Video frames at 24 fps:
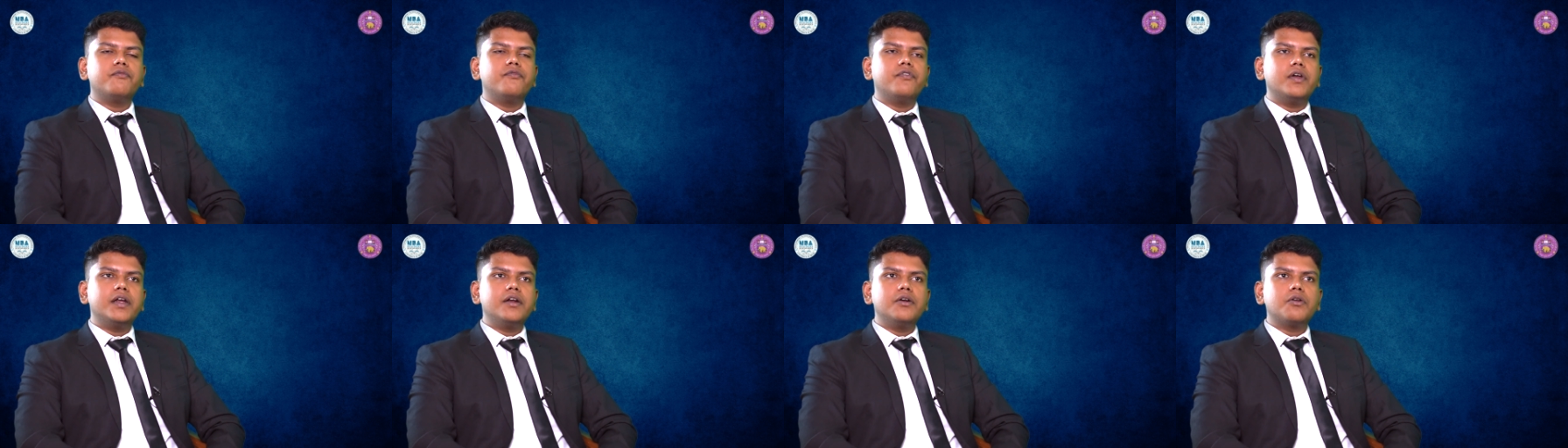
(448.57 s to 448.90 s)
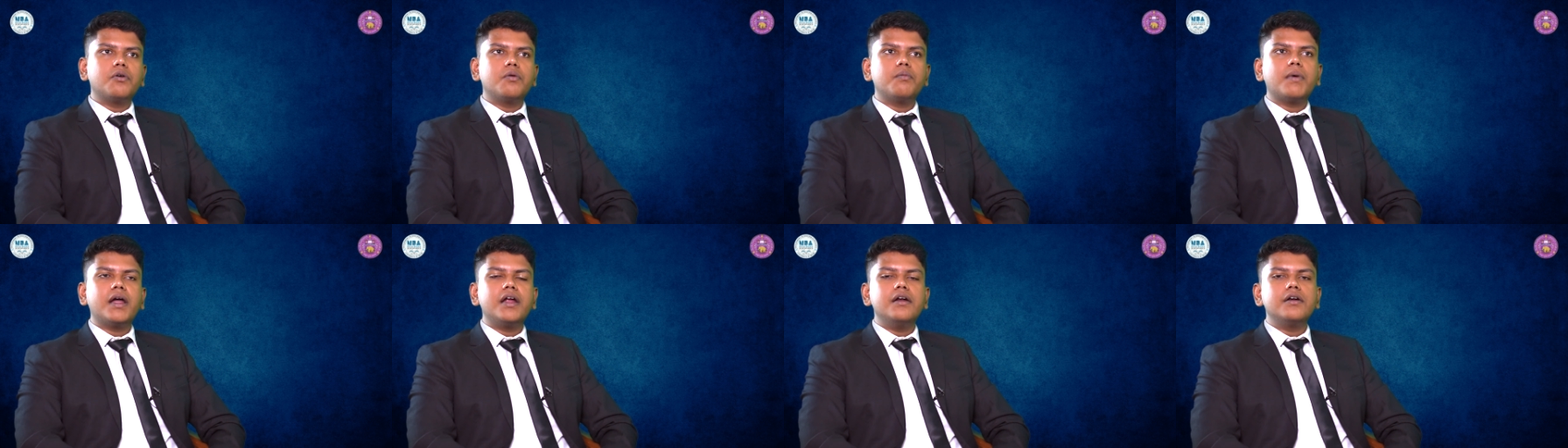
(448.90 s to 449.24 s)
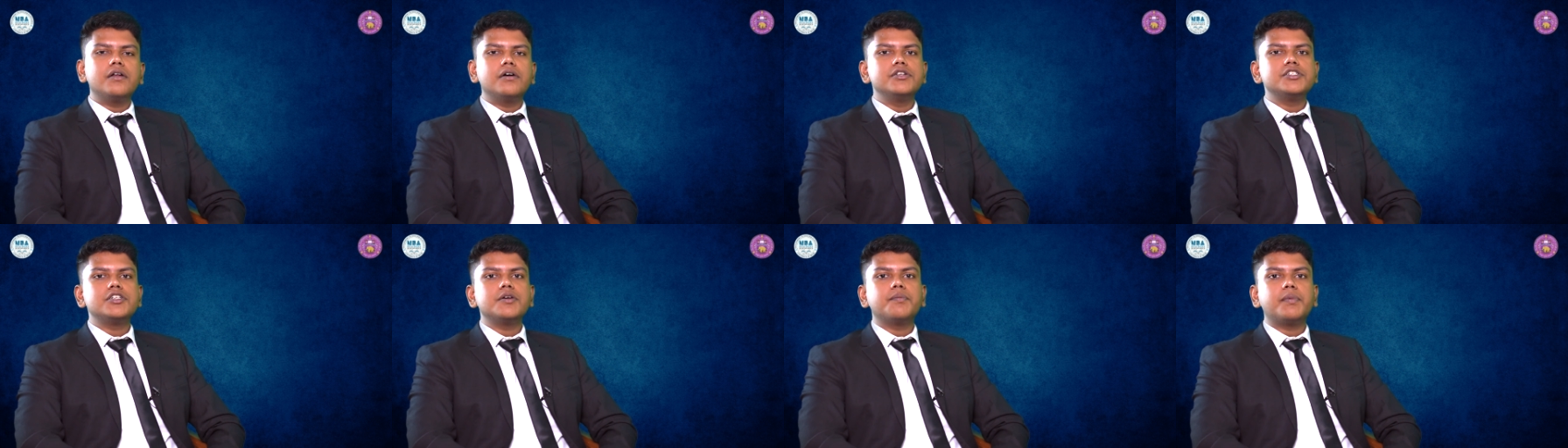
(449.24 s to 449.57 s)
went on my
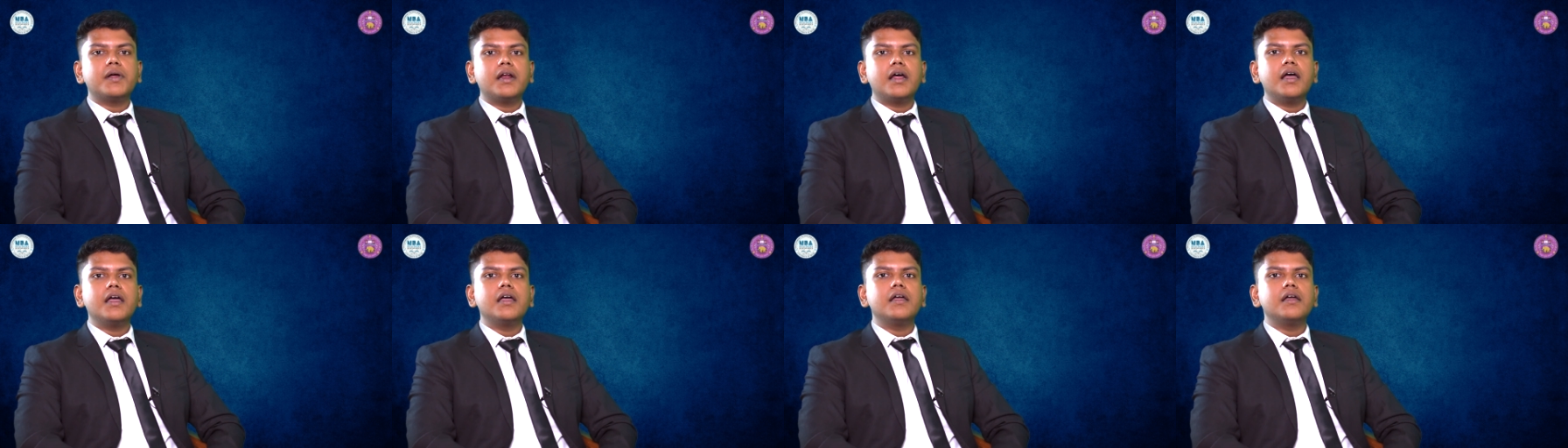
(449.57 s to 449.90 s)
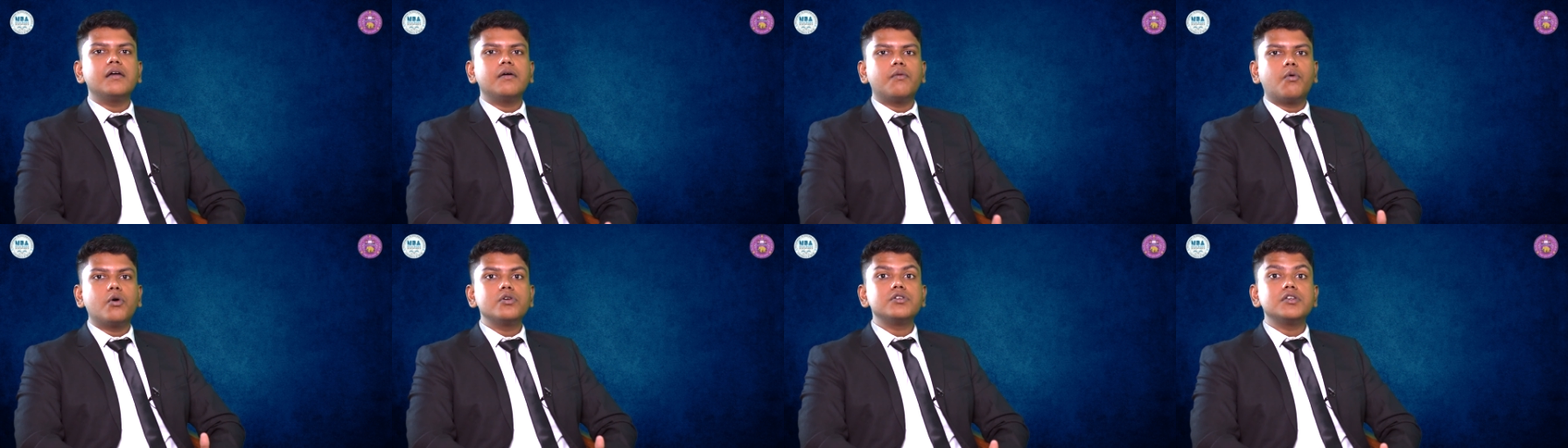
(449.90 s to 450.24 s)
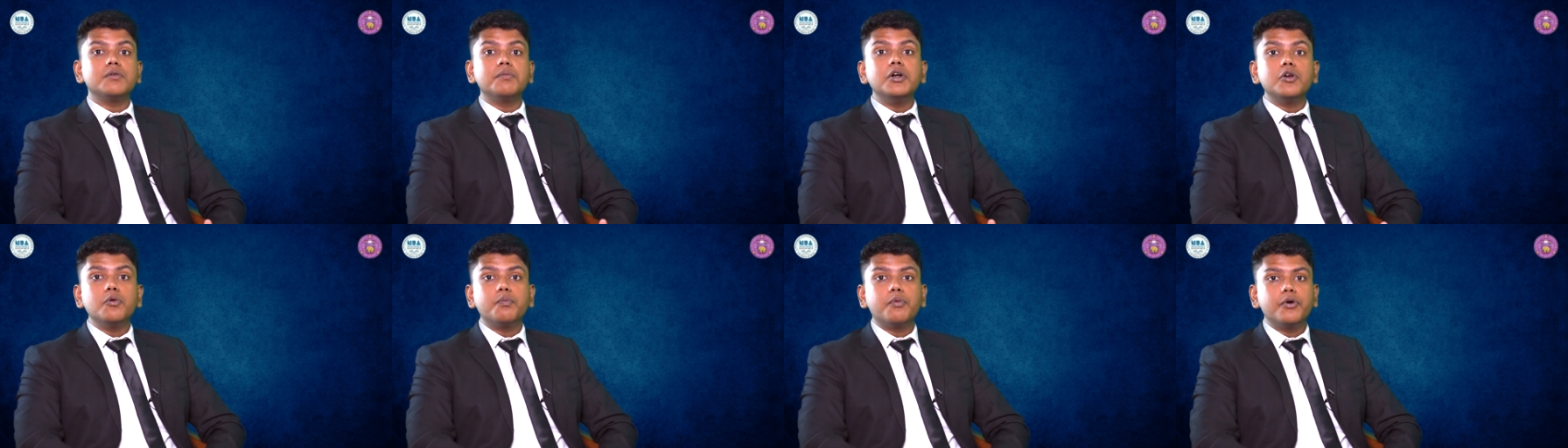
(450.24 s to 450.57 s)
internship and I was
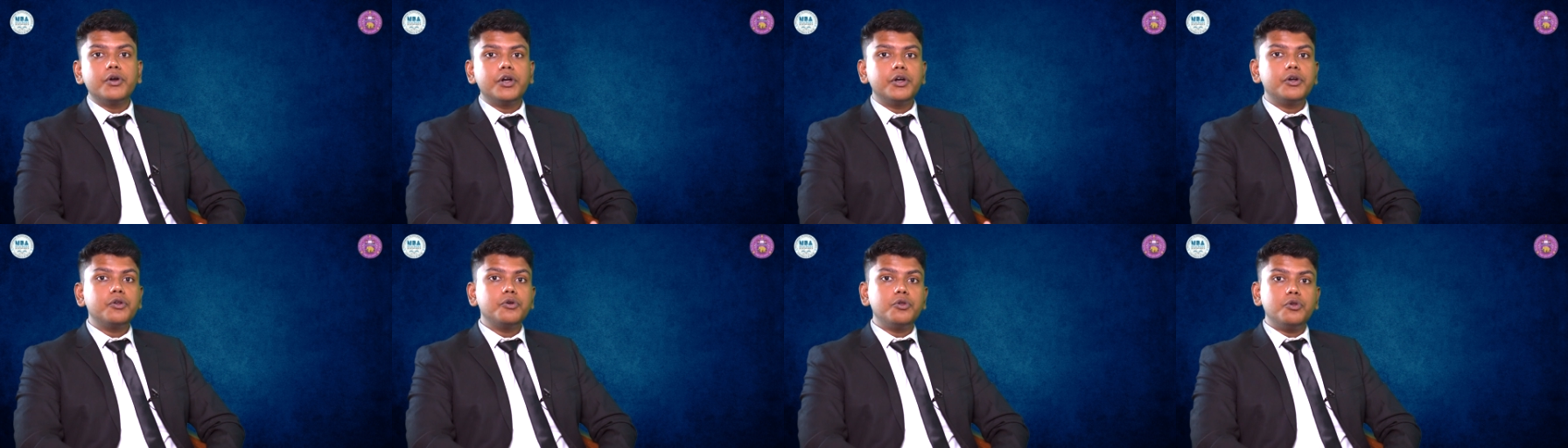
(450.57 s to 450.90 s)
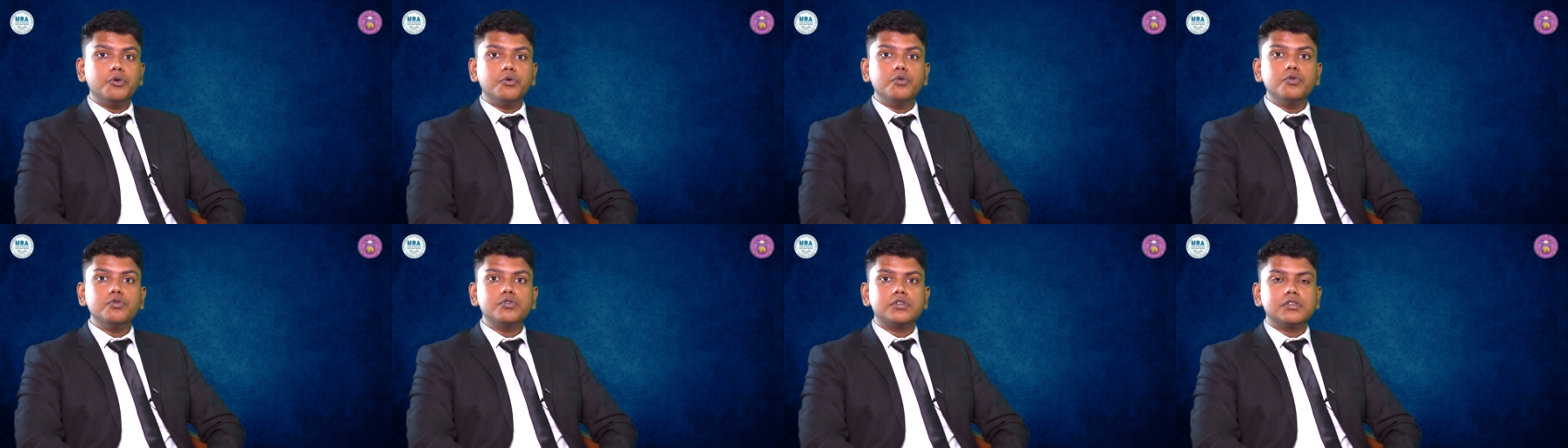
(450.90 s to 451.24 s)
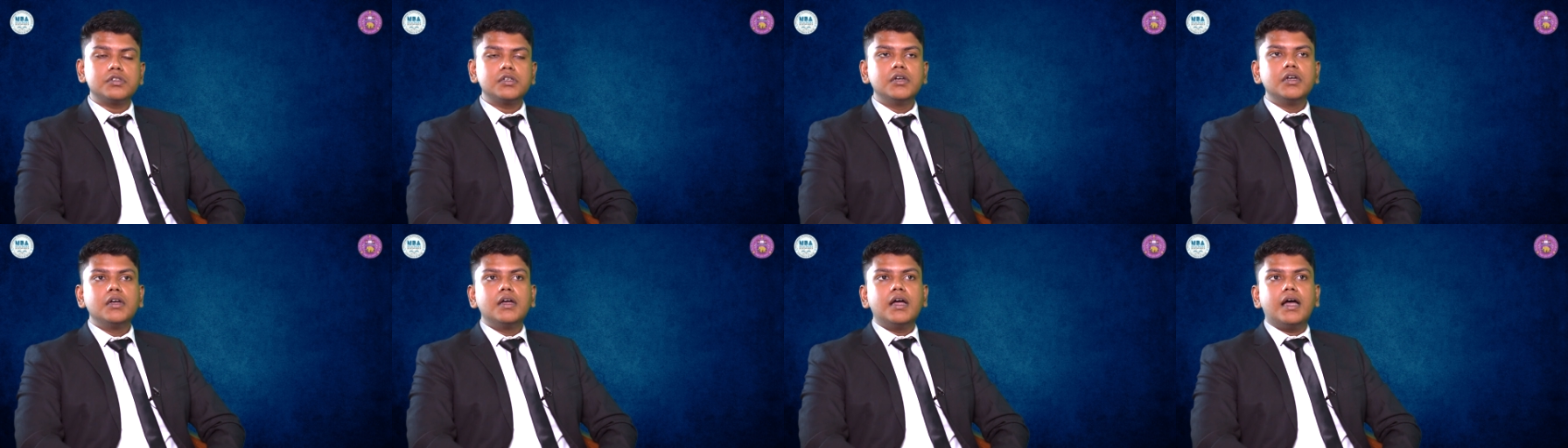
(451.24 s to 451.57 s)
able to put it to use
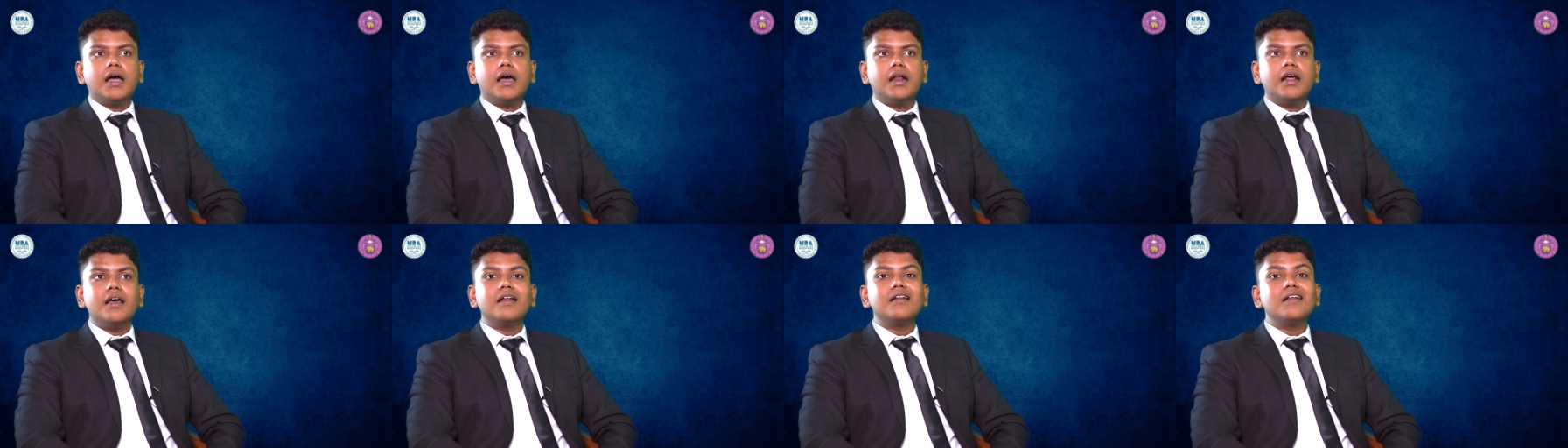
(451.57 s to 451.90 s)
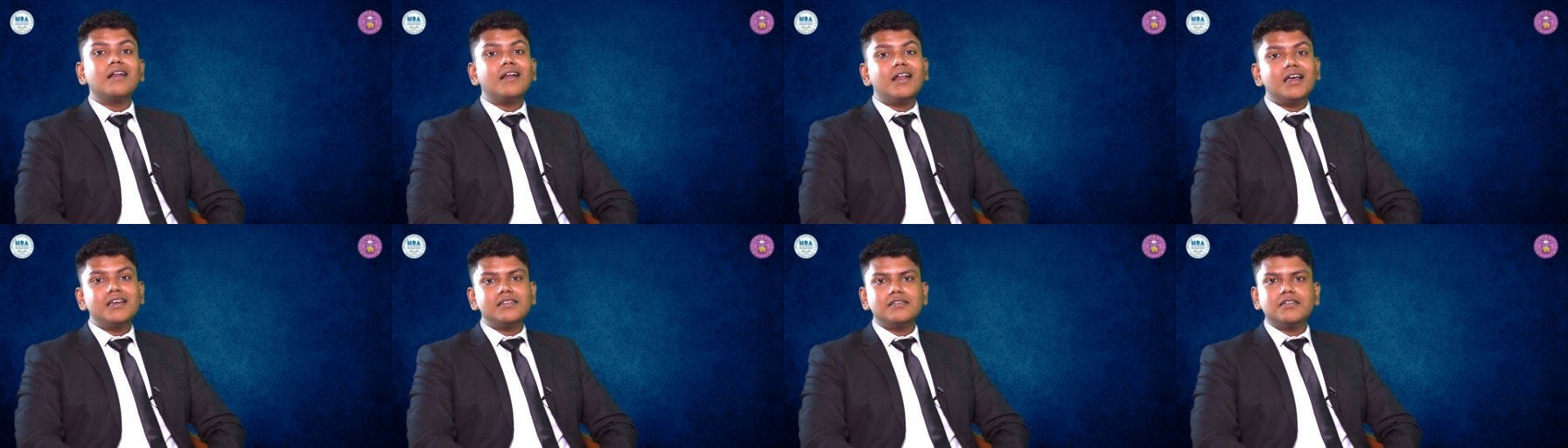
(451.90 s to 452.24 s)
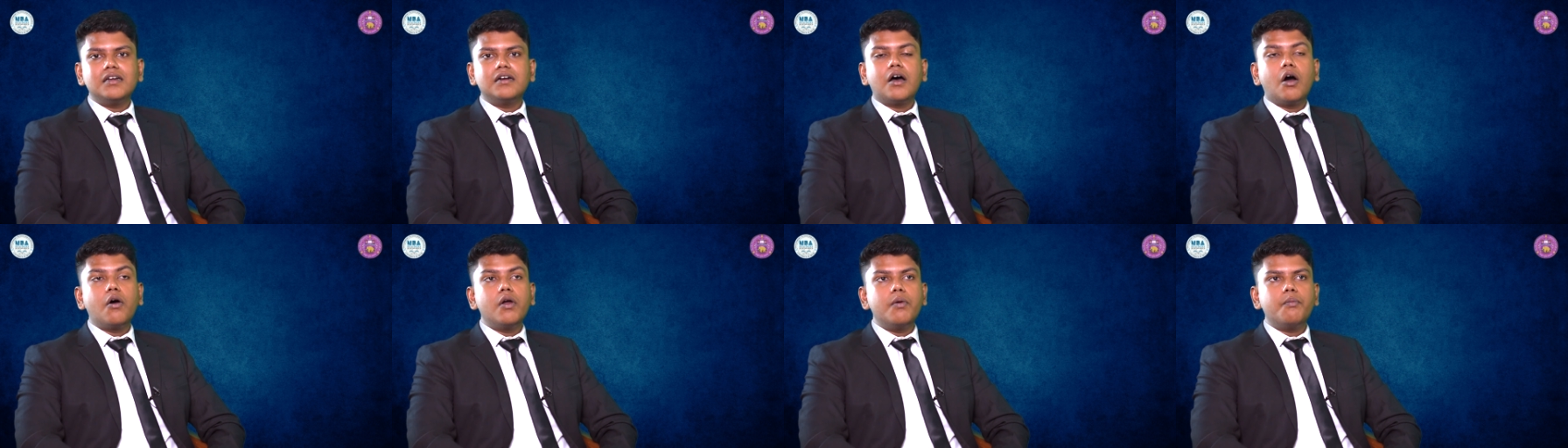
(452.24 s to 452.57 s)
and I realized
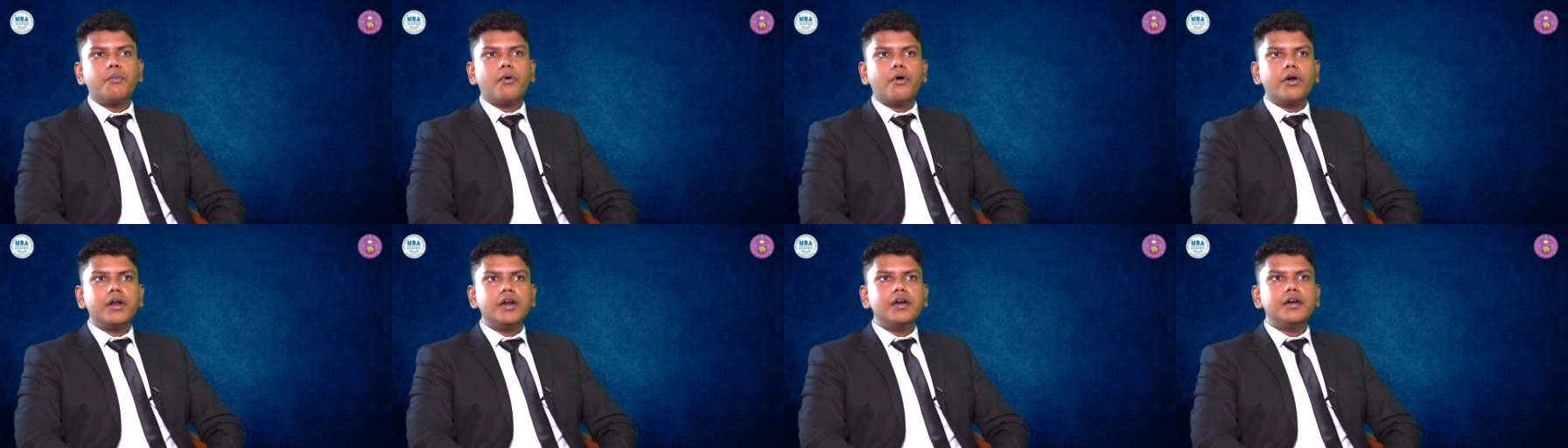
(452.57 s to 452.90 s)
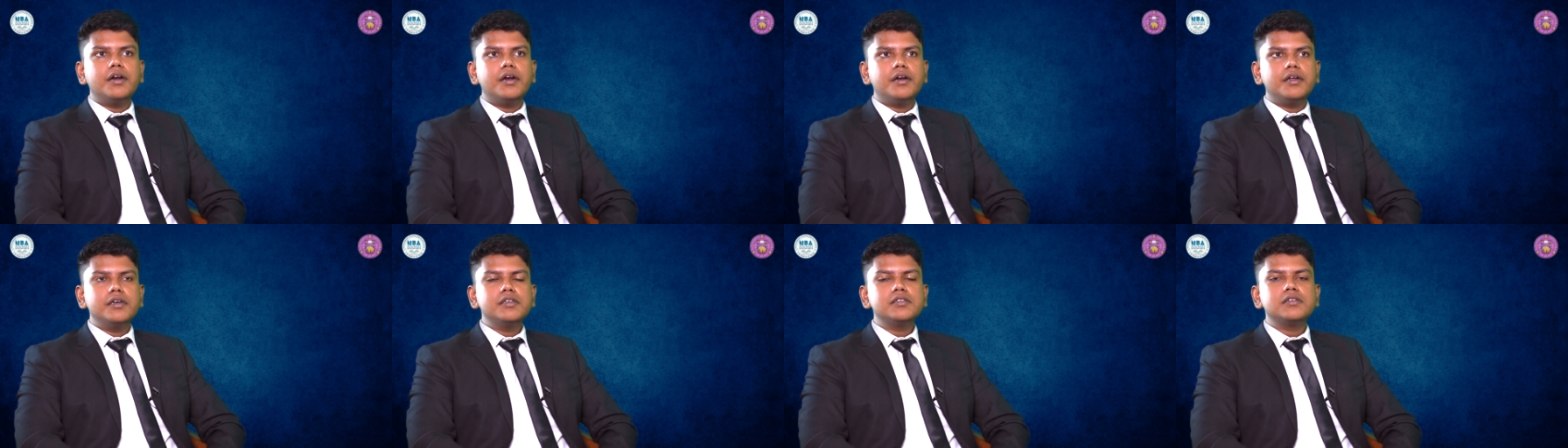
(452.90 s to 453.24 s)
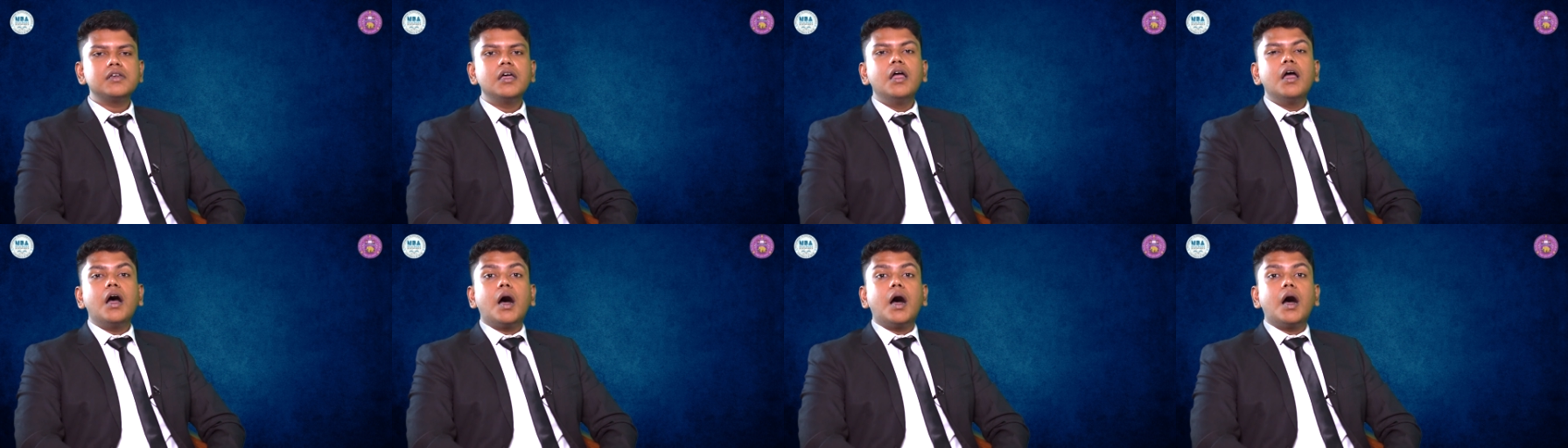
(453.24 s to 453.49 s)
that how important it is.